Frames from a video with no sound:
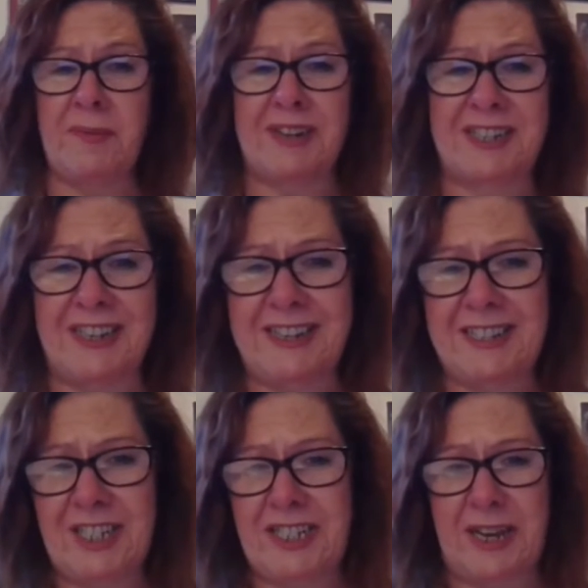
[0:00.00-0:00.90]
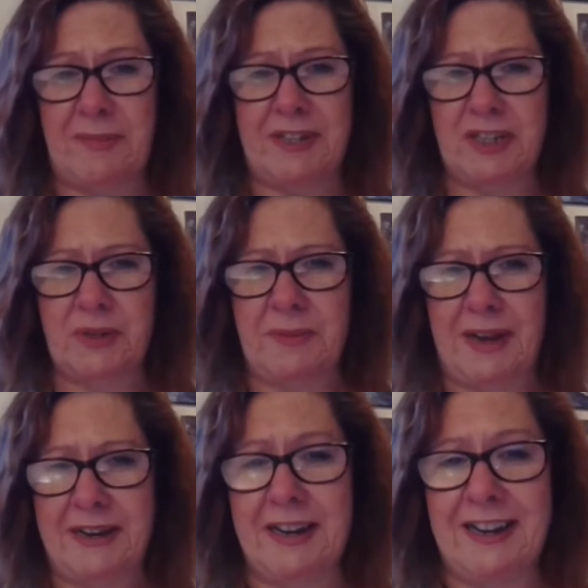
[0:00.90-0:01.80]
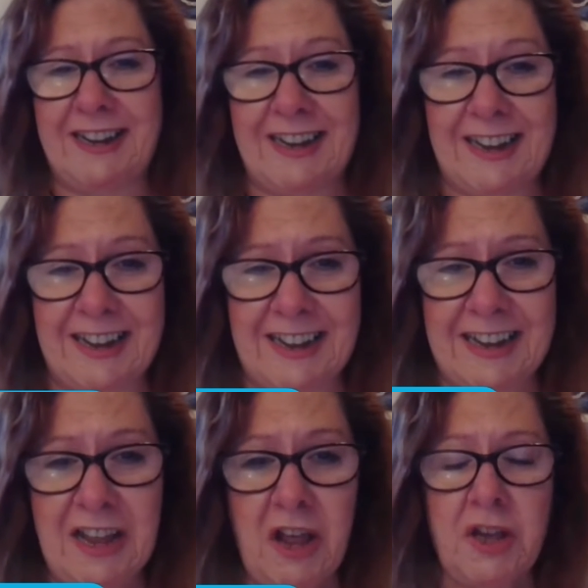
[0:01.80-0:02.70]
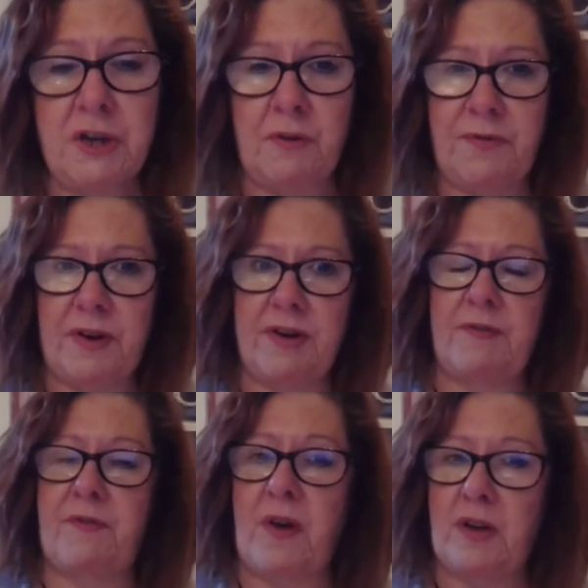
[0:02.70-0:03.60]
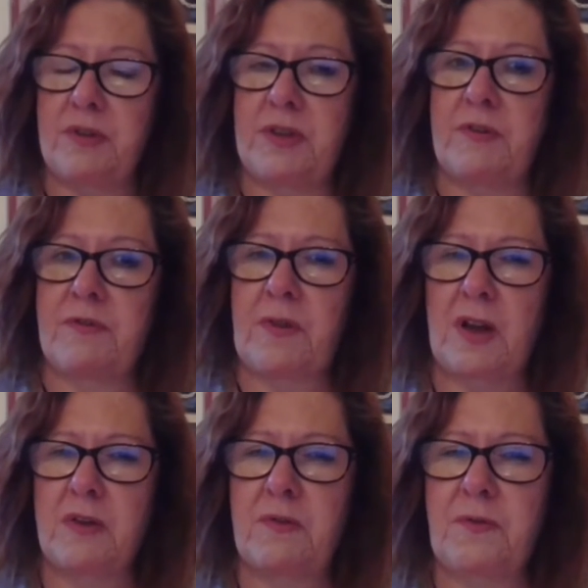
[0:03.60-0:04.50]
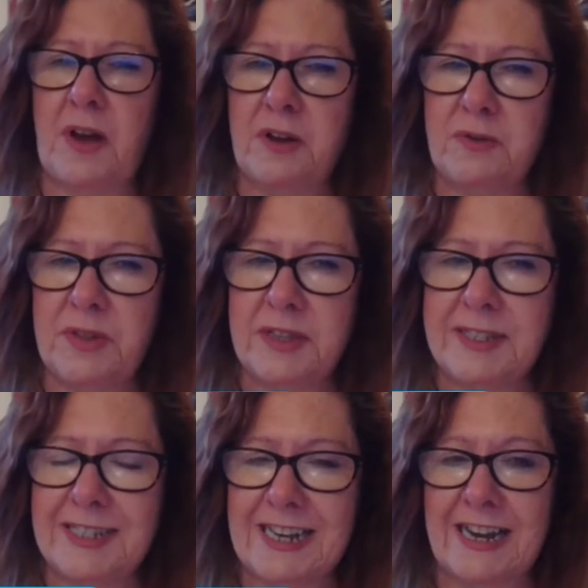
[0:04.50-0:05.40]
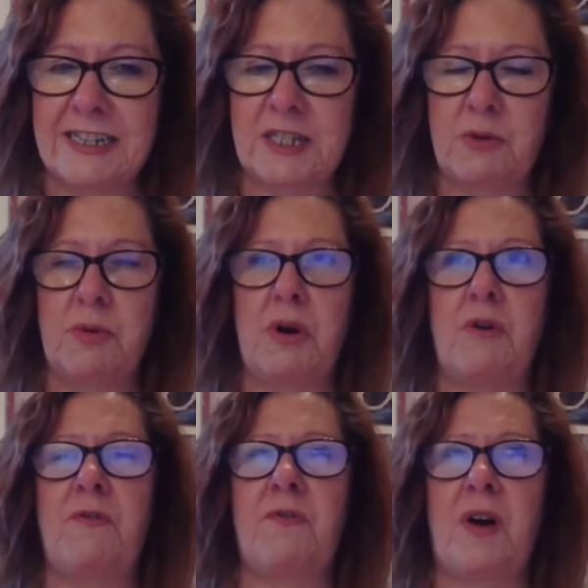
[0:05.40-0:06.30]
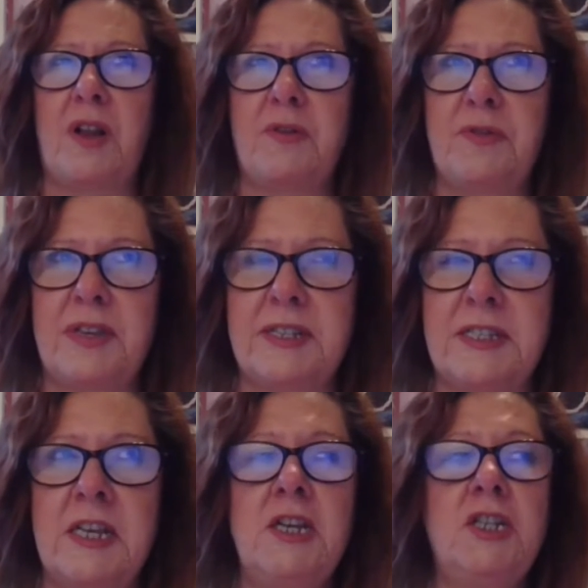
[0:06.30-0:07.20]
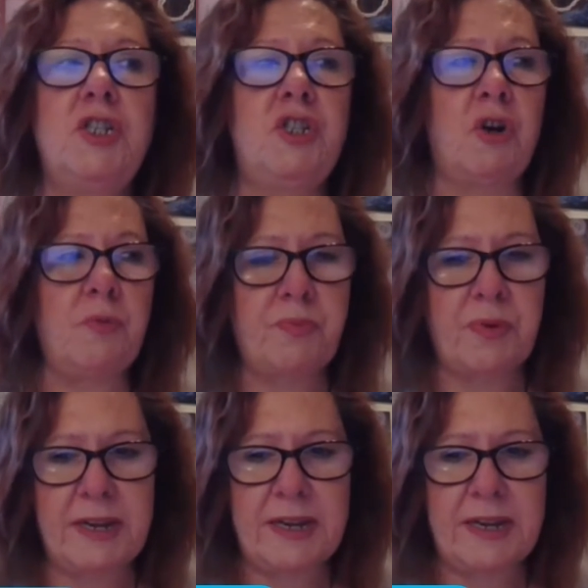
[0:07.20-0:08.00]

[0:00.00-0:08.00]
much like Demolition Man. Very follow this status quo, follow this, don't